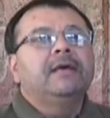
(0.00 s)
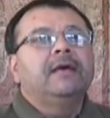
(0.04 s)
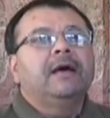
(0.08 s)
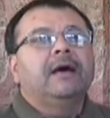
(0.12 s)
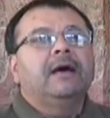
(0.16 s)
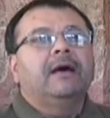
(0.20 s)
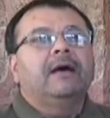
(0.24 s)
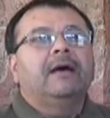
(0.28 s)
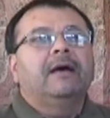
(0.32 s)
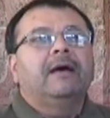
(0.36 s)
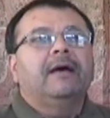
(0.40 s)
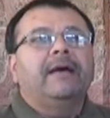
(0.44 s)

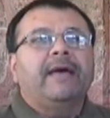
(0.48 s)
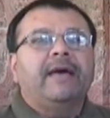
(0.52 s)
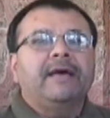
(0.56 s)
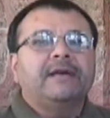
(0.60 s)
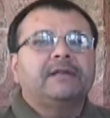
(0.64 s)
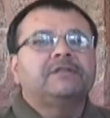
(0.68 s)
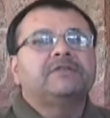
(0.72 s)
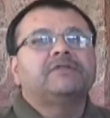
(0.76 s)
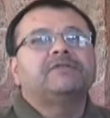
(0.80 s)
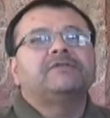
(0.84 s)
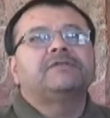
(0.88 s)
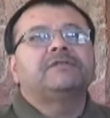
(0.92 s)
uh,
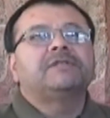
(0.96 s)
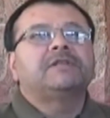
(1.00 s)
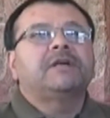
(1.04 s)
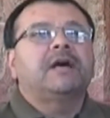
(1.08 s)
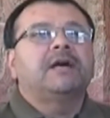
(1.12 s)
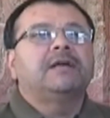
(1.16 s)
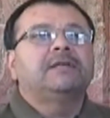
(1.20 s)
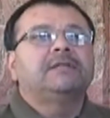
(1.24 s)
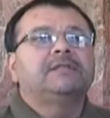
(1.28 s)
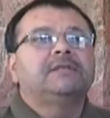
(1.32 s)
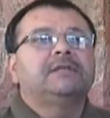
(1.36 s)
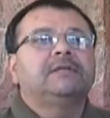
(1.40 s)

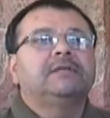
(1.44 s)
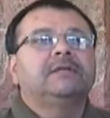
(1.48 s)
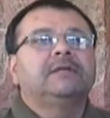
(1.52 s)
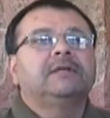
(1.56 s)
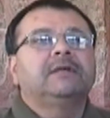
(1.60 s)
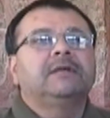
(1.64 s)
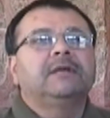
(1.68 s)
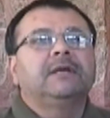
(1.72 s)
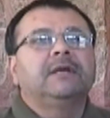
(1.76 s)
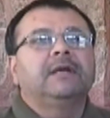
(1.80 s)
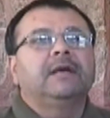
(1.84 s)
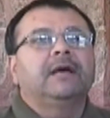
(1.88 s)
exercising,
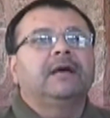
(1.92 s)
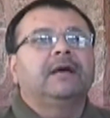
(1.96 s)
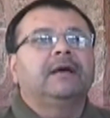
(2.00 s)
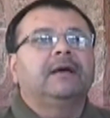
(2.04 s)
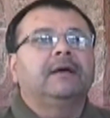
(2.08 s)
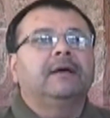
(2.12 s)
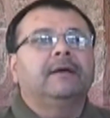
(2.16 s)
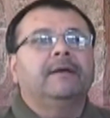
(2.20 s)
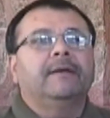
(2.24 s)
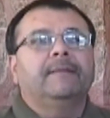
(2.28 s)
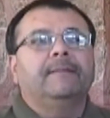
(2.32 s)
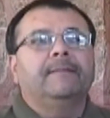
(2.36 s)

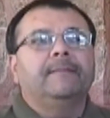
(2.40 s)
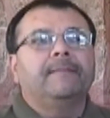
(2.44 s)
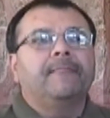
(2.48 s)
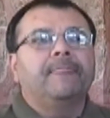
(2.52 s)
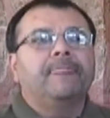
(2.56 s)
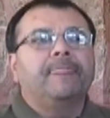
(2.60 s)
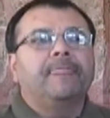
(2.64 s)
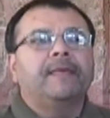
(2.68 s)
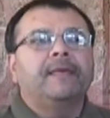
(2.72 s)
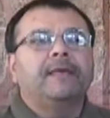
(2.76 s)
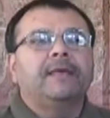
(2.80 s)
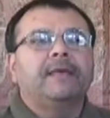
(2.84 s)
um,
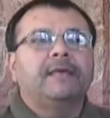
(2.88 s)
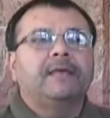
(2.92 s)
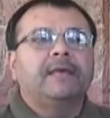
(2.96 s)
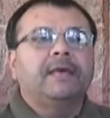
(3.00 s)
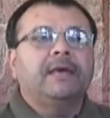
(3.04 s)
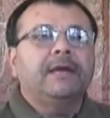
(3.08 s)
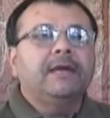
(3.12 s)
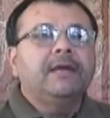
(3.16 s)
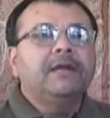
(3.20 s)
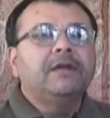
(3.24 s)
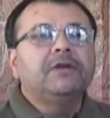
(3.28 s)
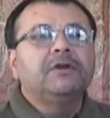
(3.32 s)

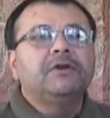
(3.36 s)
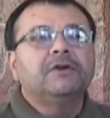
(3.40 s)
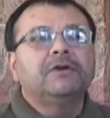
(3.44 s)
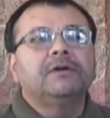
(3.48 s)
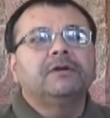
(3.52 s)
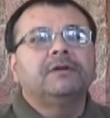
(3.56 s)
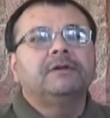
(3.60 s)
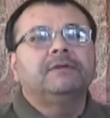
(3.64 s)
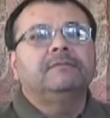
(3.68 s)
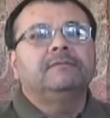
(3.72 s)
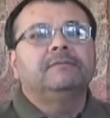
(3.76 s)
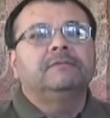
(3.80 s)
getting
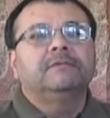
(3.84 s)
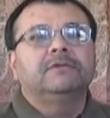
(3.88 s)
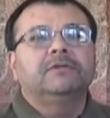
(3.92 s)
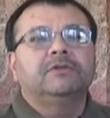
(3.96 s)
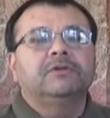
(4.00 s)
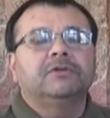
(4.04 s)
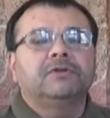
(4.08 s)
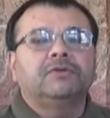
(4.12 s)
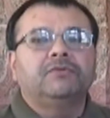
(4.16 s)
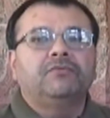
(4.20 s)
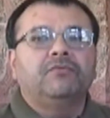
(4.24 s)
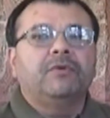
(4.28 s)
good
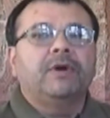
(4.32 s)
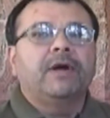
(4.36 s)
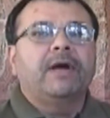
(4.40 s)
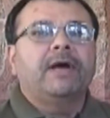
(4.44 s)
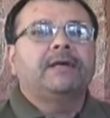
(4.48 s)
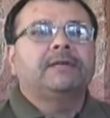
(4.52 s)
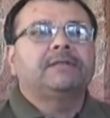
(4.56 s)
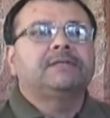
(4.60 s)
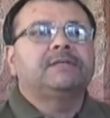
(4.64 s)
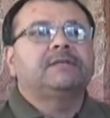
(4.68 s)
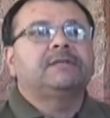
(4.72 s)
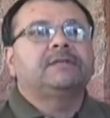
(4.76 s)
good
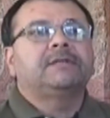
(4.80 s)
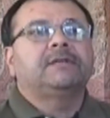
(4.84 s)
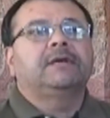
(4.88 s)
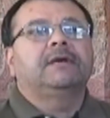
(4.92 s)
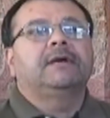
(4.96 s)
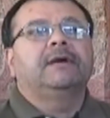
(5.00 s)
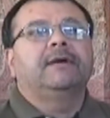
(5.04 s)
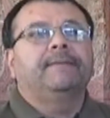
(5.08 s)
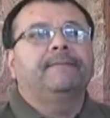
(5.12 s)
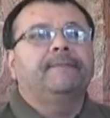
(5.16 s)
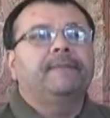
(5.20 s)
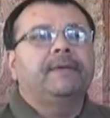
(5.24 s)
rest,
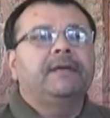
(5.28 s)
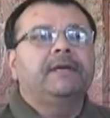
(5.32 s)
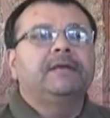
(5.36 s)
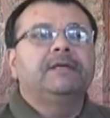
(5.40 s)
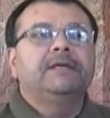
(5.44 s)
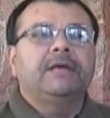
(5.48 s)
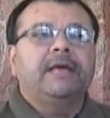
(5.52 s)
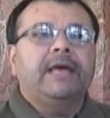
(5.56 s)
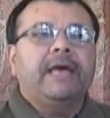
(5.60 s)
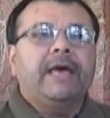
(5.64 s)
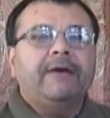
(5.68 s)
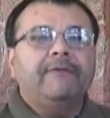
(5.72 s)
um,
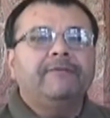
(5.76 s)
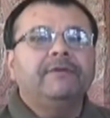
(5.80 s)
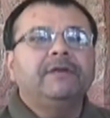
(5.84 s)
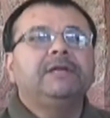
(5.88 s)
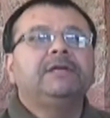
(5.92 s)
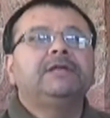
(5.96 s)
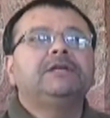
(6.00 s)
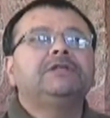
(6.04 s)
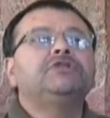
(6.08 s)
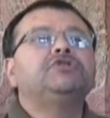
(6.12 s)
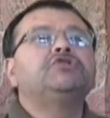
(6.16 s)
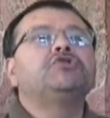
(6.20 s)

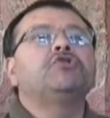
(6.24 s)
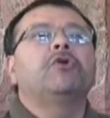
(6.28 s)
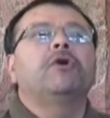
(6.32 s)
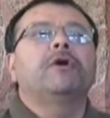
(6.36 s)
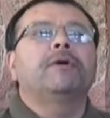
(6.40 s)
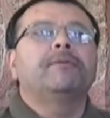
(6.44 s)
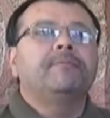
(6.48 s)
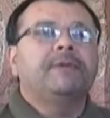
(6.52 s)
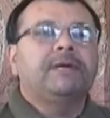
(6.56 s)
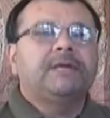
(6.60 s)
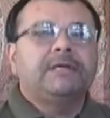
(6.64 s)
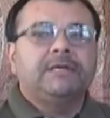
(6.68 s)
having
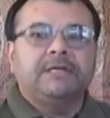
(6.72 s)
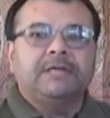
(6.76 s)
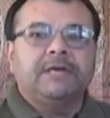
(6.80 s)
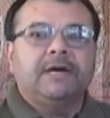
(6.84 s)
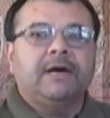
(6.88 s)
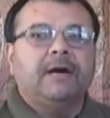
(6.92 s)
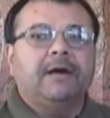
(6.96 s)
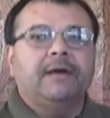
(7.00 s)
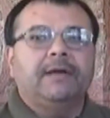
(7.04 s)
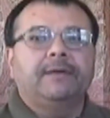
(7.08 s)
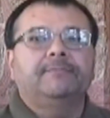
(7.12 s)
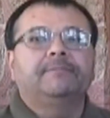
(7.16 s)
enjoyment
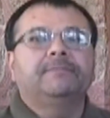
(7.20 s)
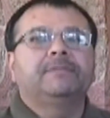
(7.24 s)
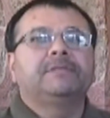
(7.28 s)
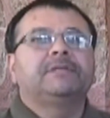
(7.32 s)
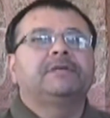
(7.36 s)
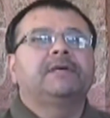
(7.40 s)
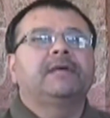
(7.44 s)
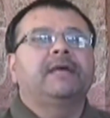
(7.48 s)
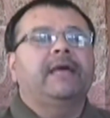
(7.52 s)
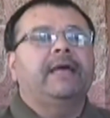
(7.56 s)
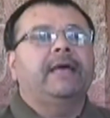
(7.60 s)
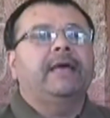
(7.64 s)

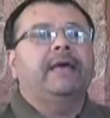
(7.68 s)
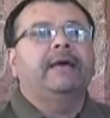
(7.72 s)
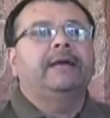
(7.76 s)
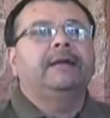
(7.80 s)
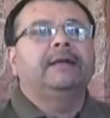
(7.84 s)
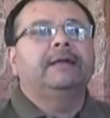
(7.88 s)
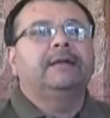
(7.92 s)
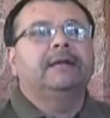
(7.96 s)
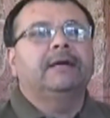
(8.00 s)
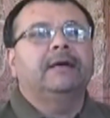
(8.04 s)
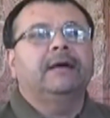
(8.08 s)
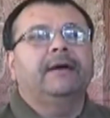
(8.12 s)
times,
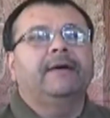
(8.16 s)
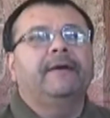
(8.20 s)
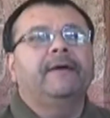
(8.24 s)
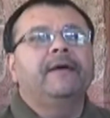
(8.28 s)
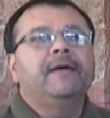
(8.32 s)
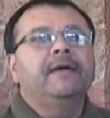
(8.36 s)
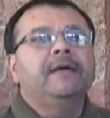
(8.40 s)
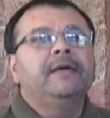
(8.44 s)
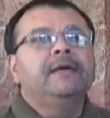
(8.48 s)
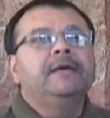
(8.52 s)
and uh,